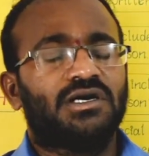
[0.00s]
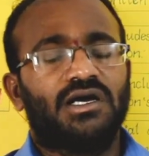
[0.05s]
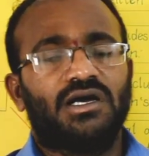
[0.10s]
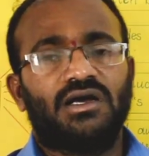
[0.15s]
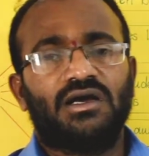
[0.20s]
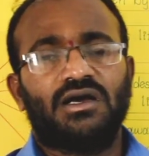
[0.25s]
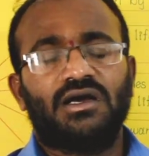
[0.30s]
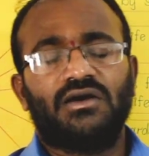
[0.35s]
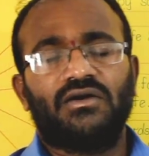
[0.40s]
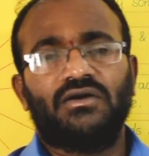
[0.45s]

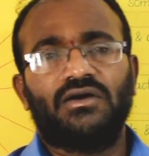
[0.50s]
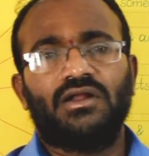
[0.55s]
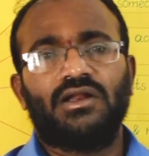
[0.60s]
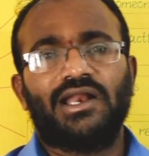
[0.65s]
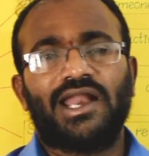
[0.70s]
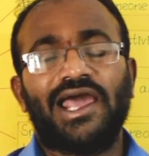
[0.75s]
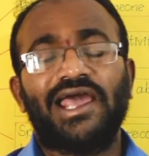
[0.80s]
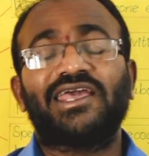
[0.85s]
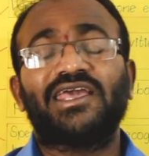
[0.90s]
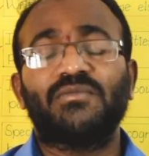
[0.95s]

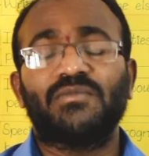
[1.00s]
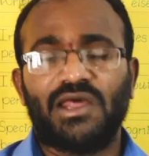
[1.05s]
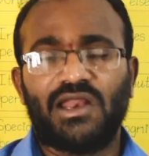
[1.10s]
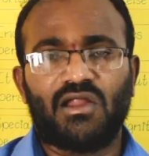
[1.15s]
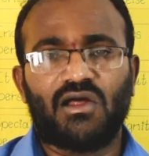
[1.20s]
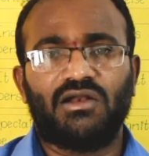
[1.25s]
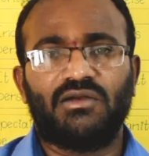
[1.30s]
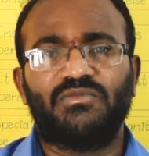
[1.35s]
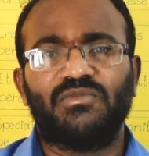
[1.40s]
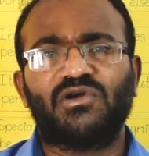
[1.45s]
like him a
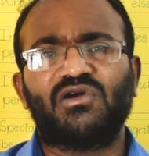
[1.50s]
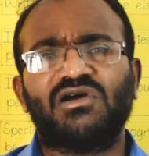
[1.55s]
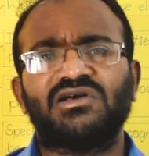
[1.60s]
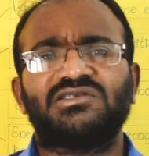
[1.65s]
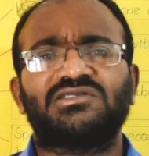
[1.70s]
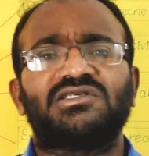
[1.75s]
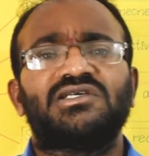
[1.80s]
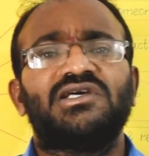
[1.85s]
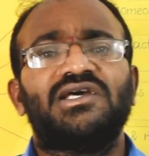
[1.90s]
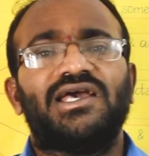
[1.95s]
lot,
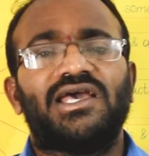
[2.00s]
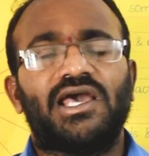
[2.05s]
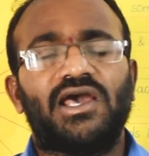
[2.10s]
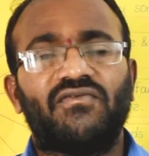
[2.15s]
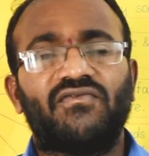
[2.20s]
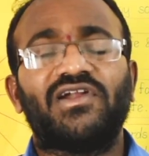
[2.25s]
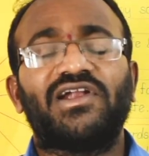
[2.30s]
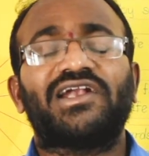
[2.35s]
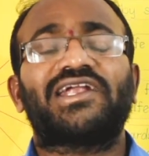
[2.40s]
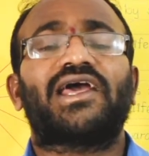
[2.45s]
because
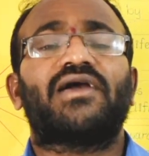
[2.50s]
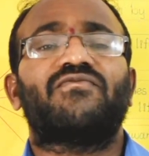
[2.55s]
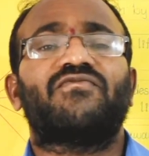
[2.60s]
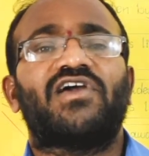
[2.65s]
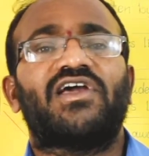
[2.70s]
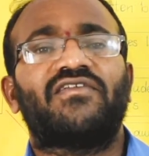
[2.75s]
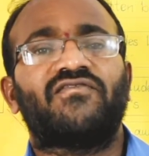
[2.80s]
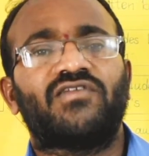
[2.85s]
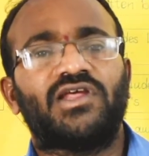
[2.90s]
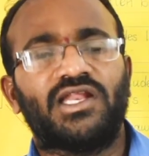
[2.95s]
every time
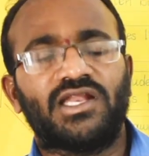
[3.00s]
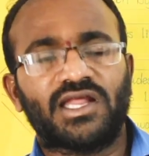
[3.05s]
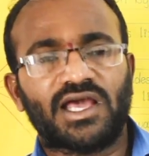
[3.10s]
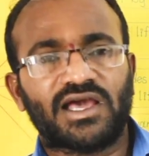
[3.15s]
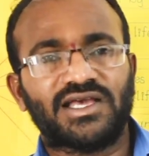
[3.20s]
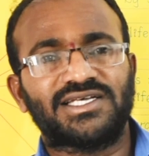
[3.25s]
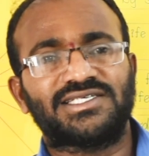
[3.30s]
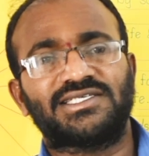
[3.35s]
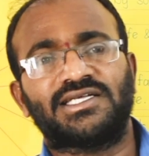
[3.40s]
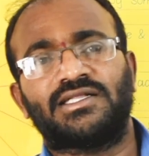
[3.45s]
when India
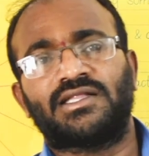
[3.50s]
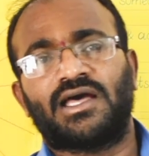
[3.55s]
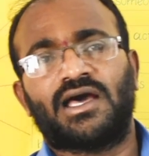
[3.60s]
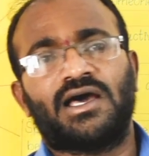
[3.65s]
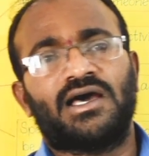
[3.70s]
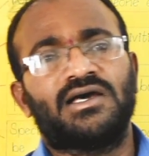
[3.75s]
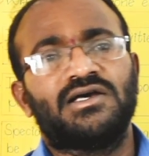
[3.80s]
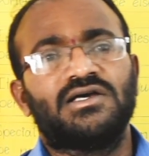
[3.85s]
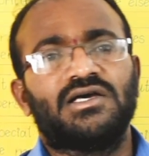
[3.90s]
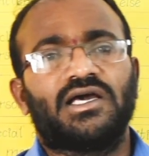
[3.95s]
is in
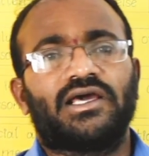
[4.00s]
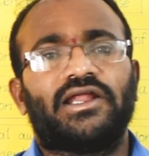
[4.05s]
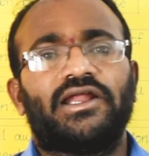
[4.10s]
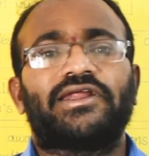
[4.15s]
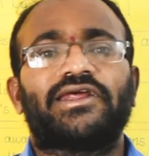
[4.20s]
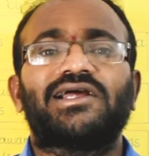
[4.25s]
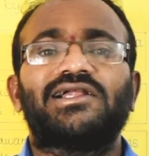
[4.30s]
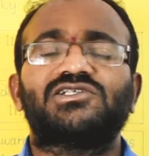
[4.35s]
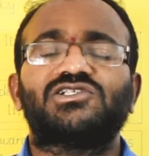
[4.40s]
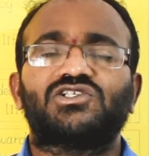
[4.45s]
the
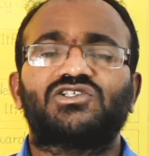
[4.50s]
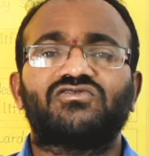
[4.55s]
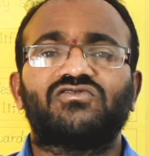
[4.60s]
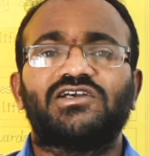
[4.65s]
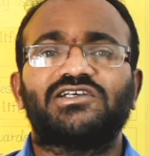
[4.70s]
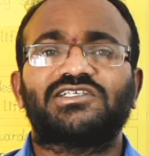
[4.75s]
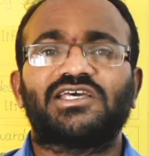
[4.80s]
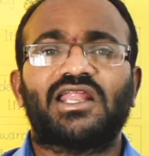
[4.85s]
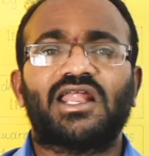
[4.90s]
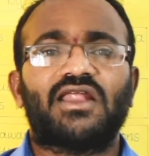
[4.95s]
critical
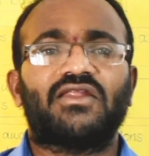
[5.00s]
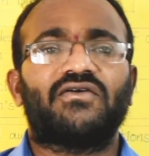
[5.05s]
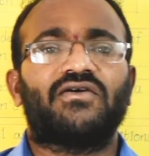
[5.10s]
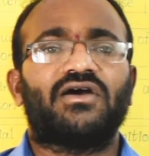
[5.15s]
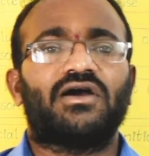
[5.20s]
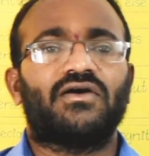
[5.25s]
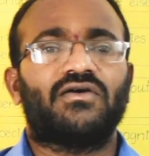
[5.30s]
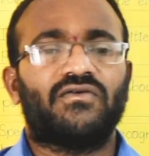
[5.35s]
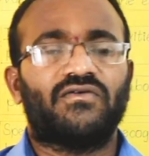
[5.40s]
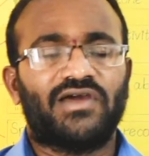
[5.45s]
situation,
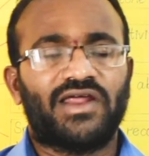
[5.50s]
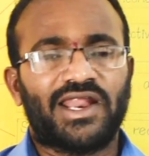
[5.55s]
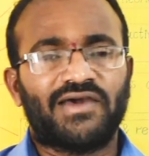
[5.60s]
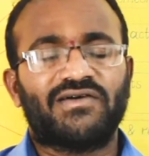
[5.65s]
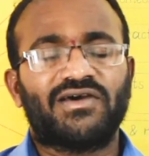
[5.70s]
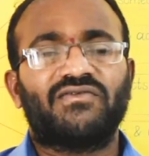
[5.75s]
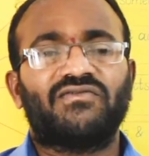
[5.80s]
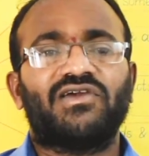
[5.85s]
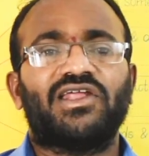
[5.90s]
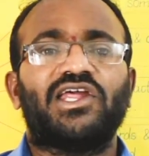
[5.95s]
or
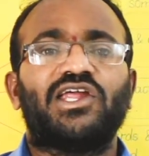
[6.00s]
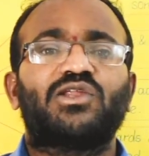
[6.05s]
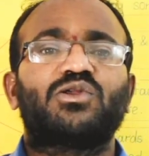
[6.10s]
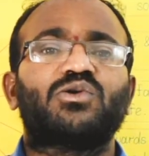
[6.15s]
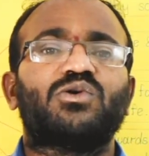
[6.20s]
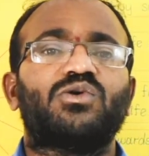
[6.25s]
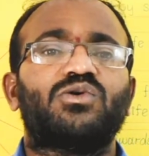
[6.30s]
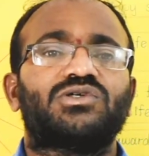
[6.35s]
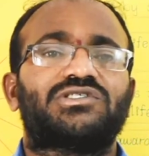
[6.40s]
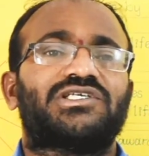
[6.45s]
whenever we need
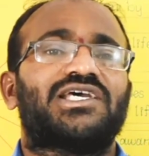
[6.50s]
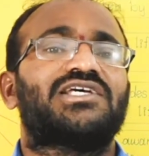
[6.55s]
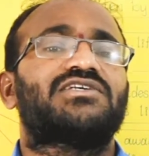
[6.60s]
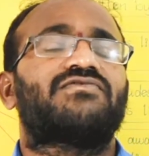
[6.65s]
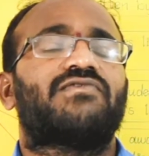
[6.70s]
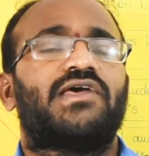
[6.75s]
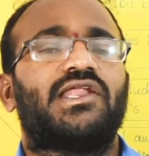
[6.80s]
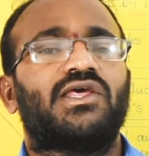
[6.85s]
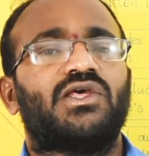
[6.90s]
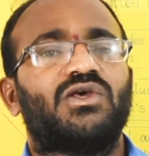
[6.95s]
to chase
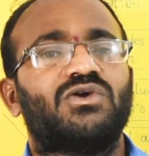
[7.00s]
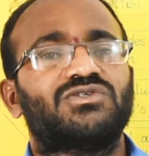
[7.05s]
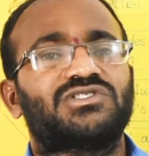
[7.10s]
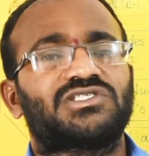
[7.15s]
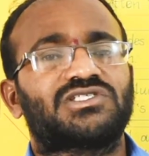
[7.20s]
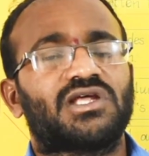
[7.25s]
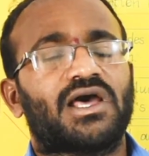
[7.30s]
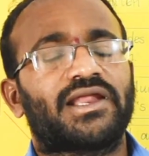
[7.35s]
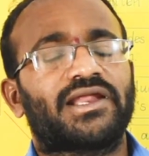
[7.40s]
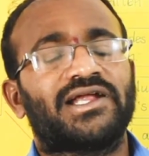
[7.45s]
very huge
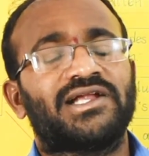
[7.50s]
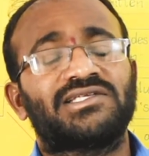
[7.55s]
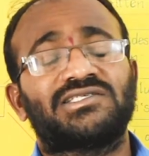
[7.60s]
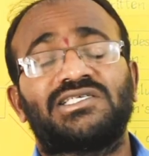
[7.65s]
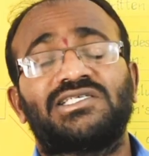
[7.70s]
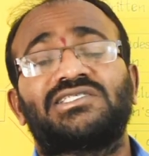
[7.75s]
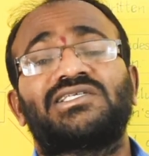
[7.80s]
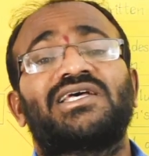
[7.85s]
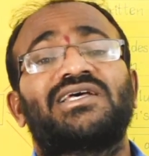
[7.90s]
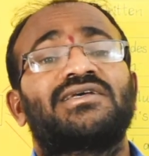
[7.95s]
targets, he
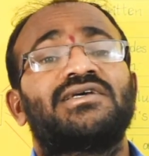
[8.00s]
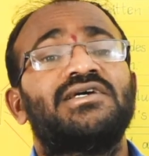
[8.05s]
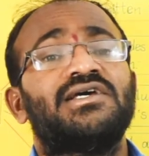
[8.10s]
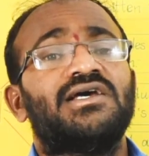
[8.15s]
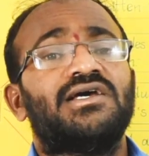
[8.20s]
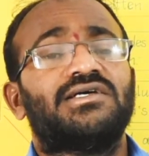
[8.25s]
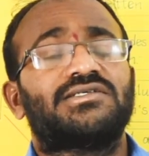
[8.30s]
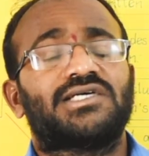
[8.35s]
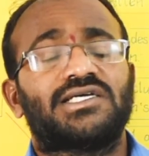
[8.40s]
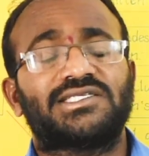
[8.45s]
is
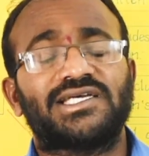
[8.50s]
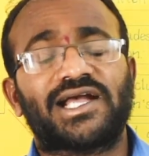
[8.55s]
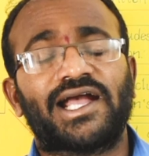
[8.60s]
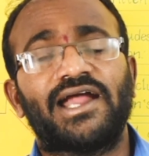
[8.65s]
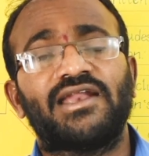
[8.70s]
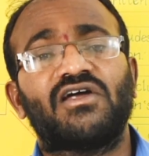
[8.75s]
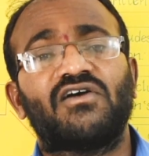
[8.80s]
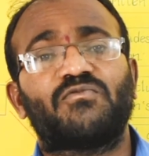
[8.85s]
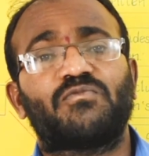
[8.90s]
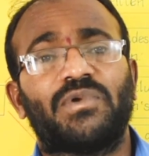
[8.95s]
such a
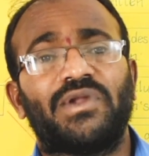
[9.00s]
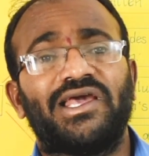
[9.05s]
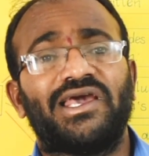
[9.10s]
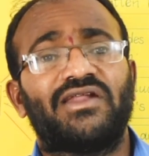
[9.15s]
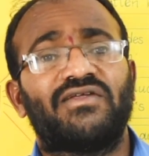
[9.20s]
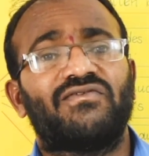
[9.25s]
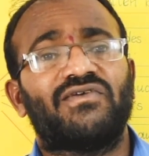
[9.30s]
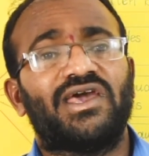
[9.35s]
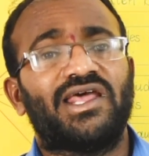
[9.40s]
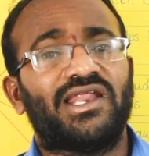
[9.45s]
kind of
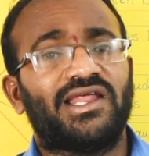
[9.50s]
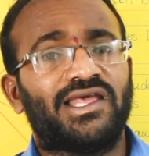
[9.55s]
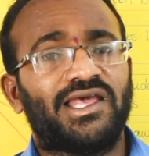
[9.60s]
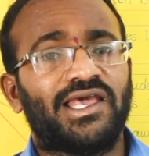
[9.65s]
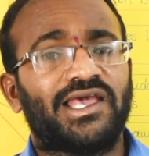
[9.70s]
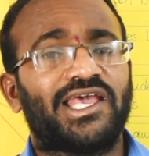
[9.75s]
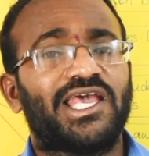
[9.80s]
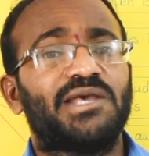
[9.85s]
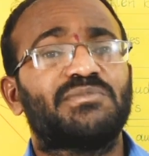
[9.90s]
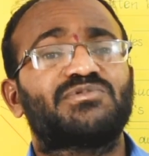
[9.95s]
player where
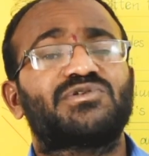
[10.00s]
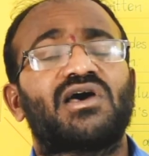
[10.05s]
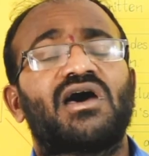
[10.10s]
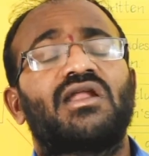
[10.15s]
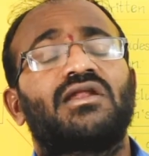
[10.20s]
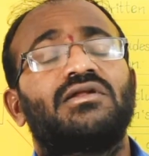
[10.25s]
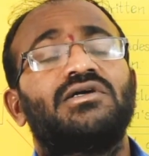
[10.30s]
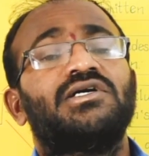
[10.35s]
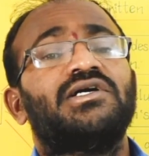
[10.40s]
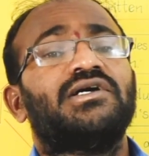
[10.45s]
he keeps
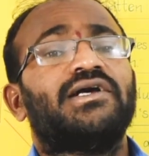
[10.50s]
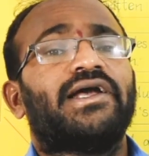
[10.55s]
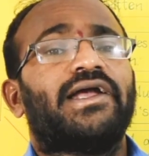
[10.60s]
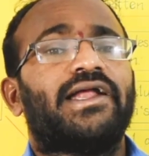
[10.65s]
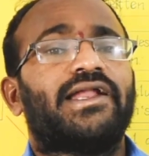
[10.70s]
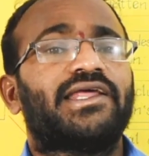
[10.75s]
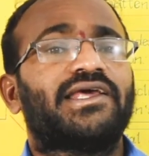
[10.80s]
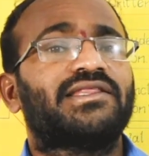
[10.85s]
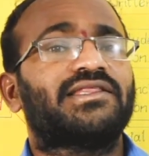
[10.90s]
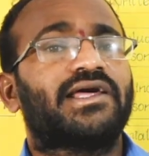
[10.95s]
on
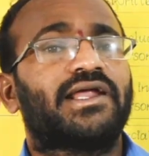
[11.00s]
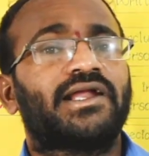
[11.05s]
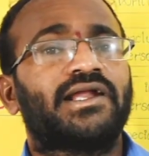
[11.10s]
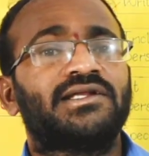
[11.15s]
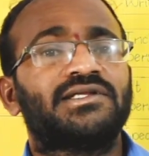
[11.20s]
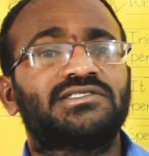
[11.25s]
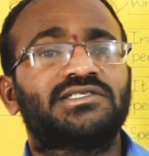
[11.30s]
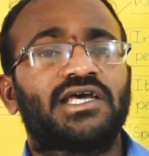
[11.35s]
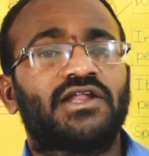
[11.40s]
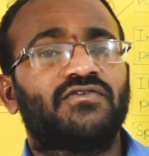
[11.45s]
hitting the
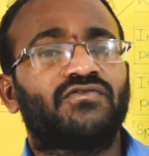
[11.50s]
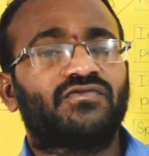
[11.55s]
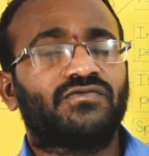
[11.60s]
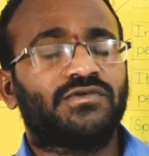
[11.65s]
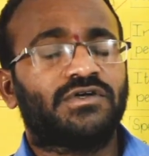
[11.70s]
runs and